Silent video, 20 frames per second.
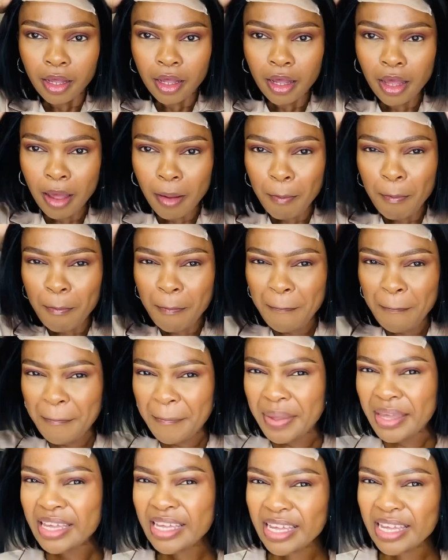a
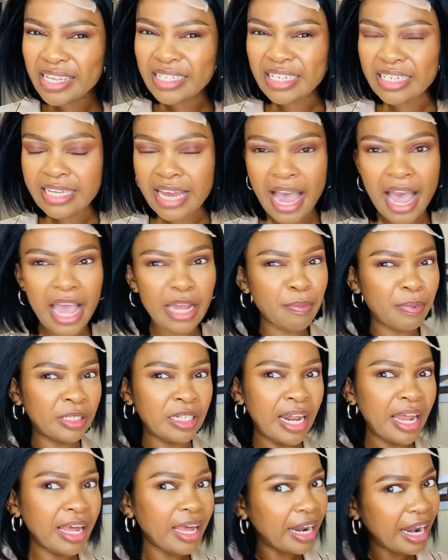bit tight, but
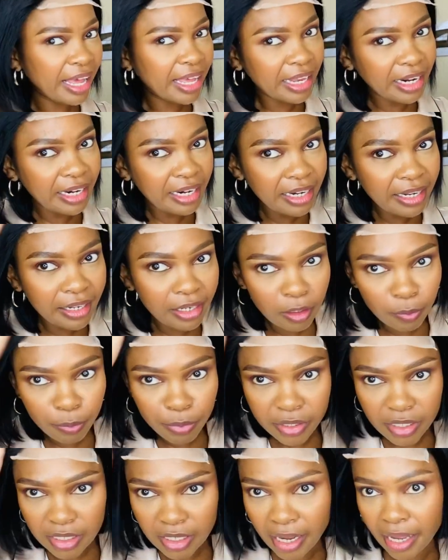like a little
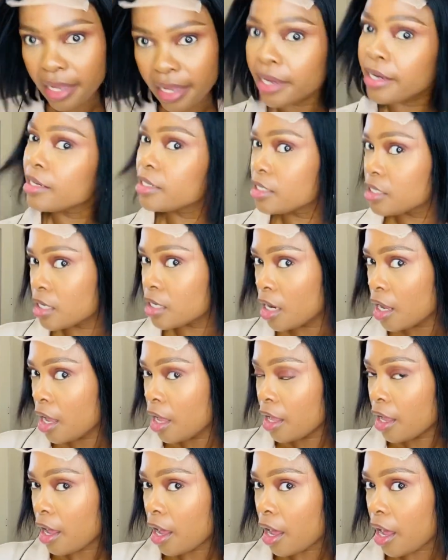bit tight.
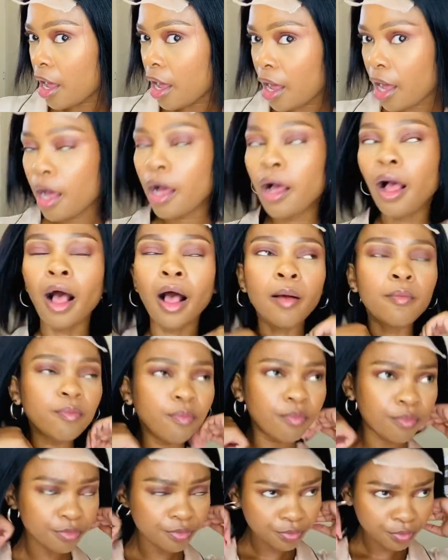
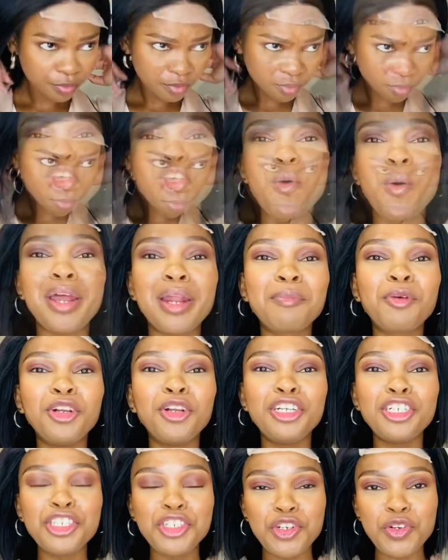Okay, so what I'm
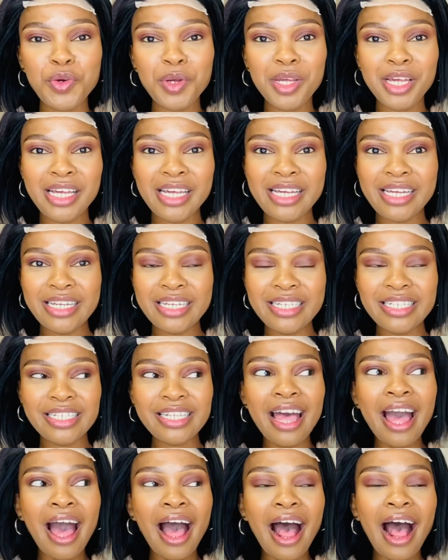gonna do is
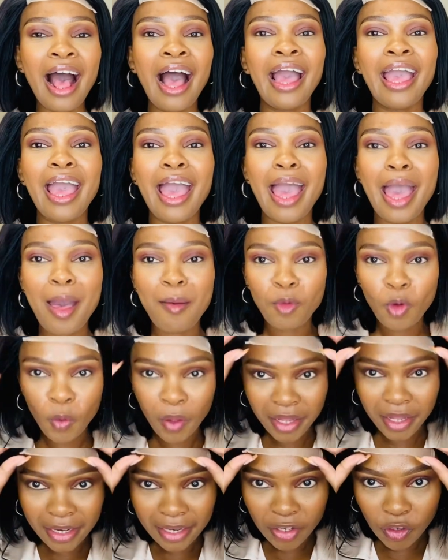I am
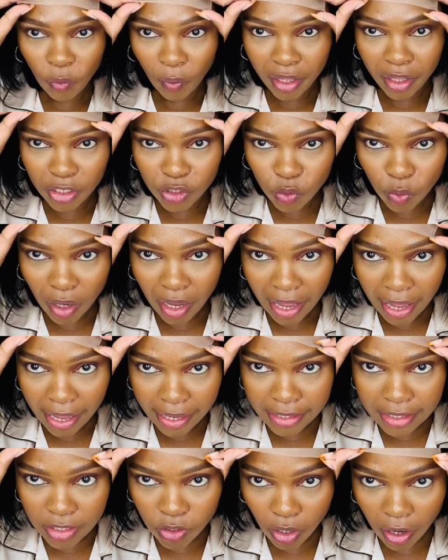quickly going to
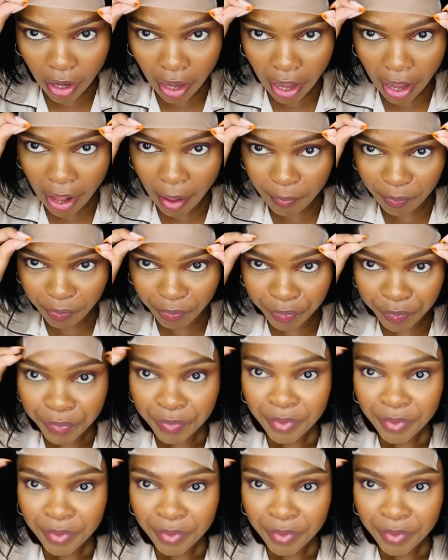cut the